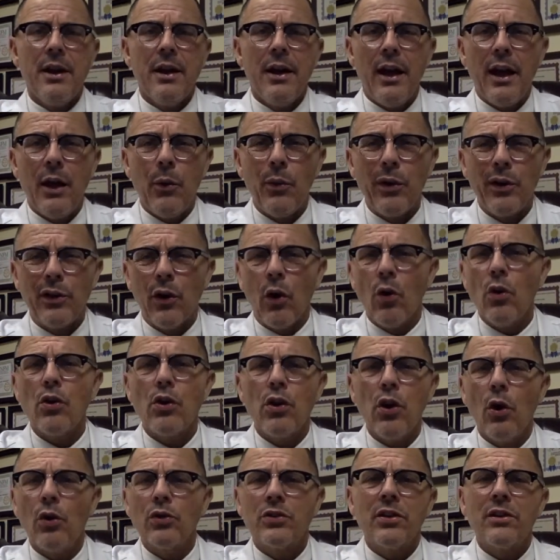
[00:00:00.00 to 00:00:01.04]
and we don't
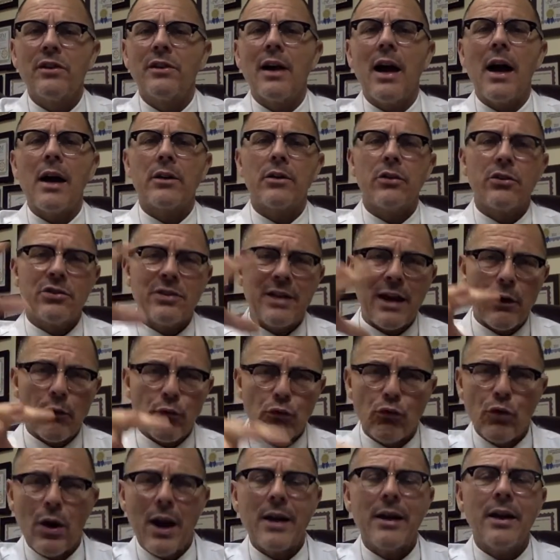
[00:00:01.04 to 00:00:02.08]
go to doctors that
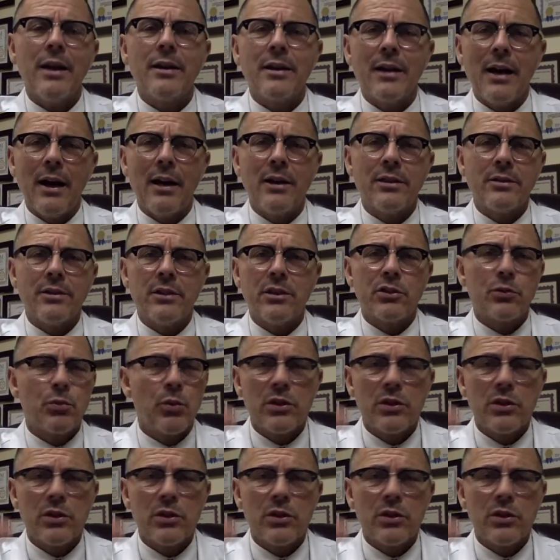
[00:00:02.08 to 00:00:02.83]
recognize this,